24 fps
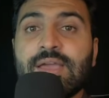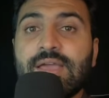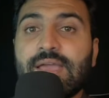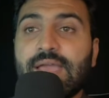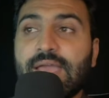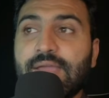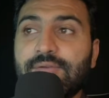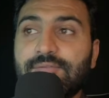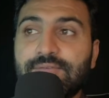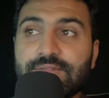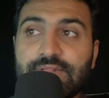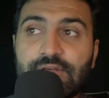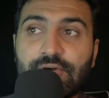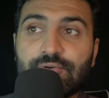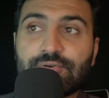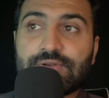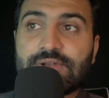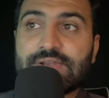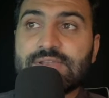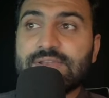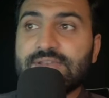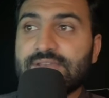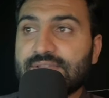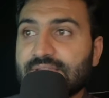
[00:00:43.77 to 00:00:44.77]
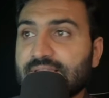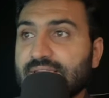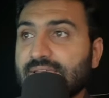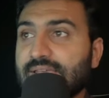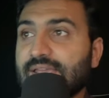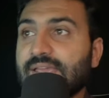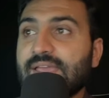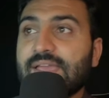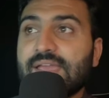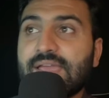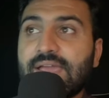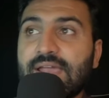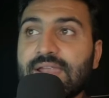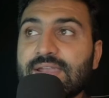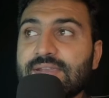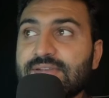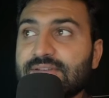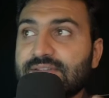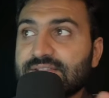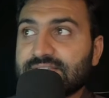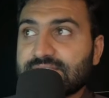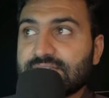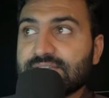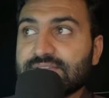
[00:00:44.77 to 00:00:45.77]
without any delay and
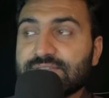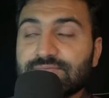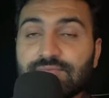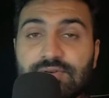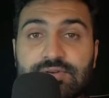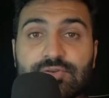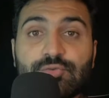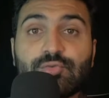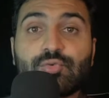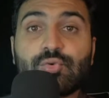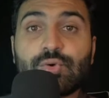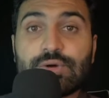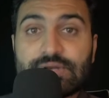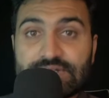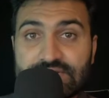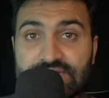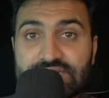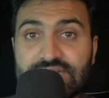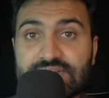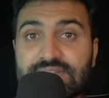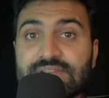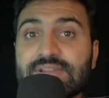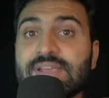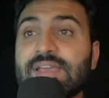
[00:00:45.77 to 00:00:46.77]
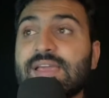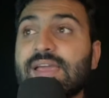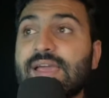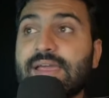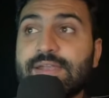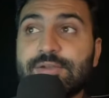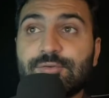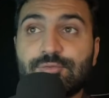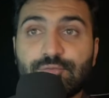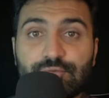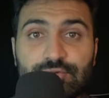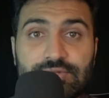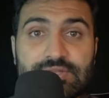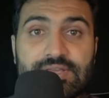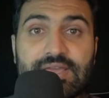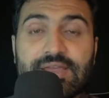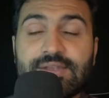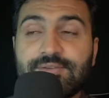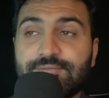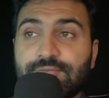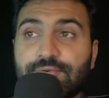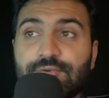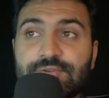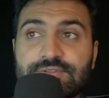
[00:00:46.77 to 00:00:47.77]
discuss what coercion and truthy
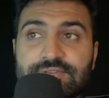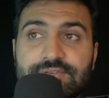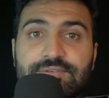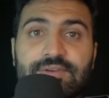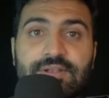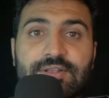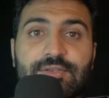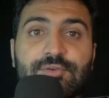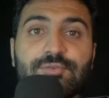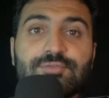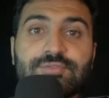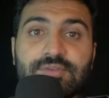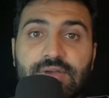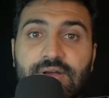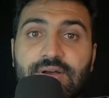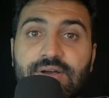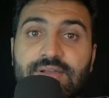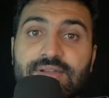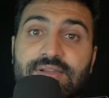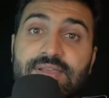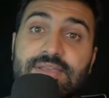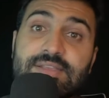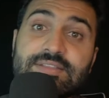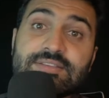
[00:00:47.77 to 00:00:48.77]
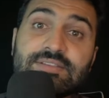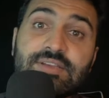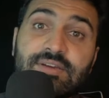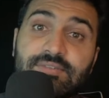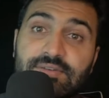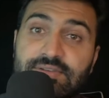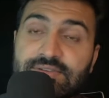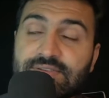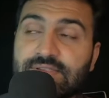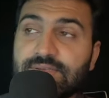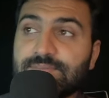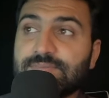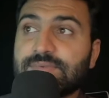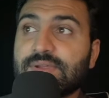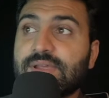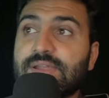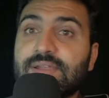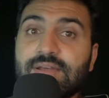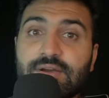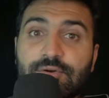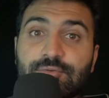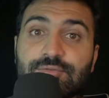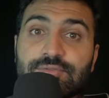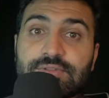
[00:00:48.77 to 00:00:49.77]
and falsy values are in JavaScript and
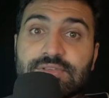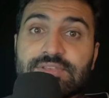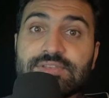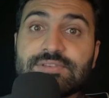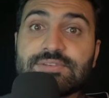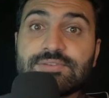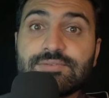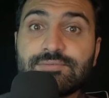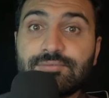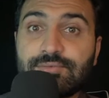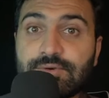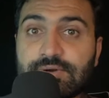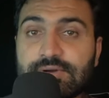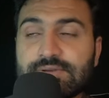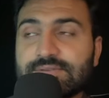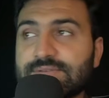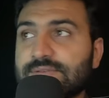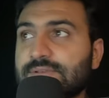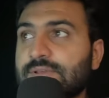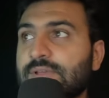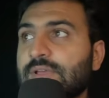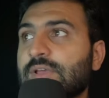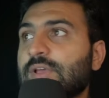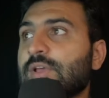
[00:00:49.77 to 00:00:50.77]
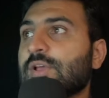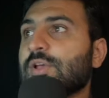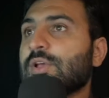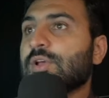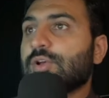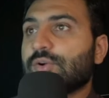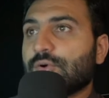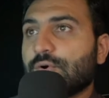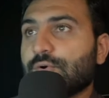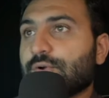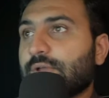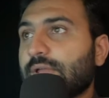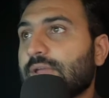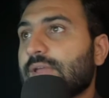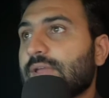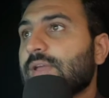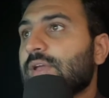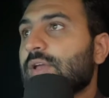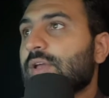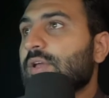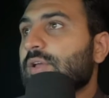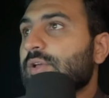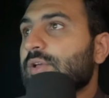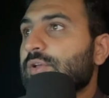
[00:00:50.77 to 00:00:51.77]
how these works. Okay,
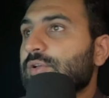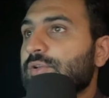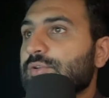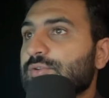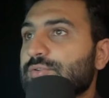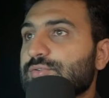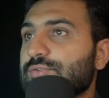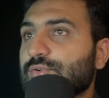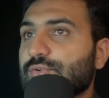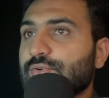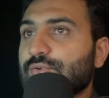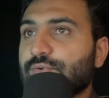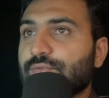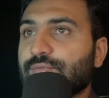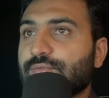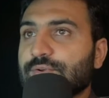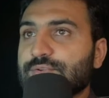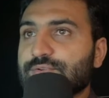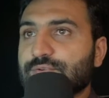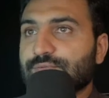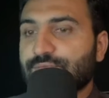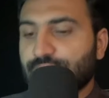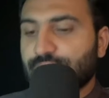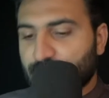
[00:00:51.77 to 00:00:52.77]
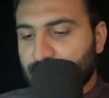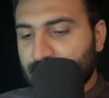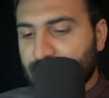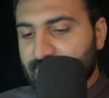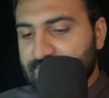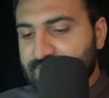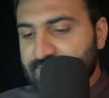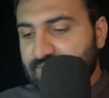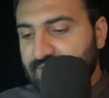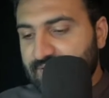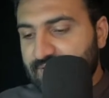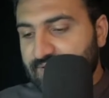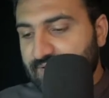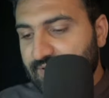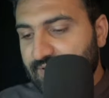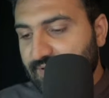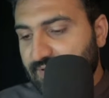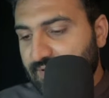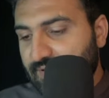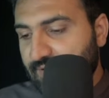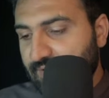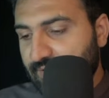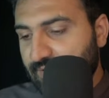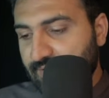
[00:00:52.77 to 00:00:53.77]
so first of all, let's see
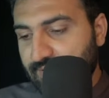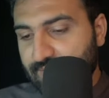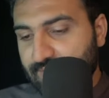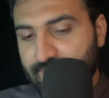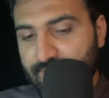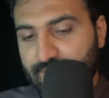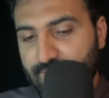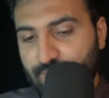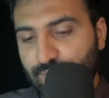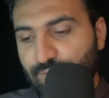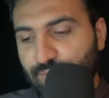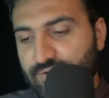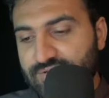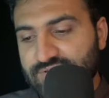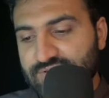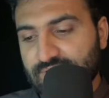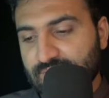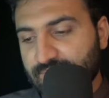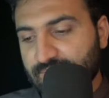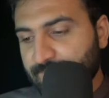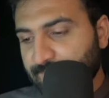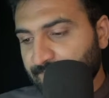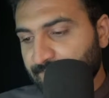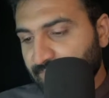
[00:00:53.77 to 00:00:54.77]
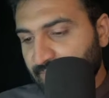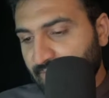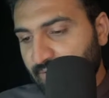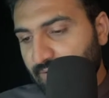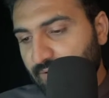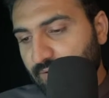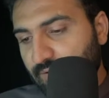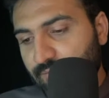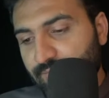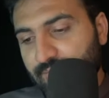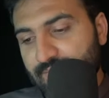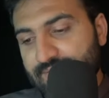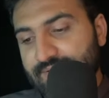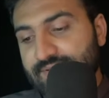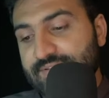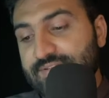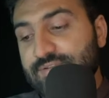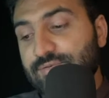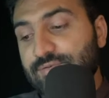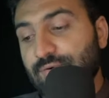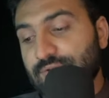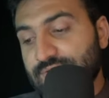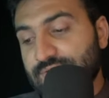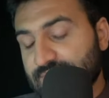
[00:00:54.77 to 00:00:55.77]
the coercion. What is
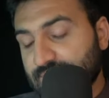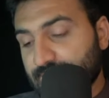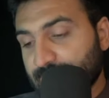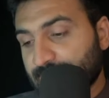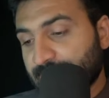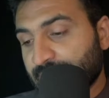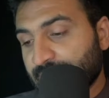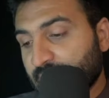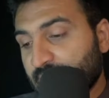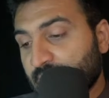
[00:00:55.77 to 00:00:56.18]
coercion?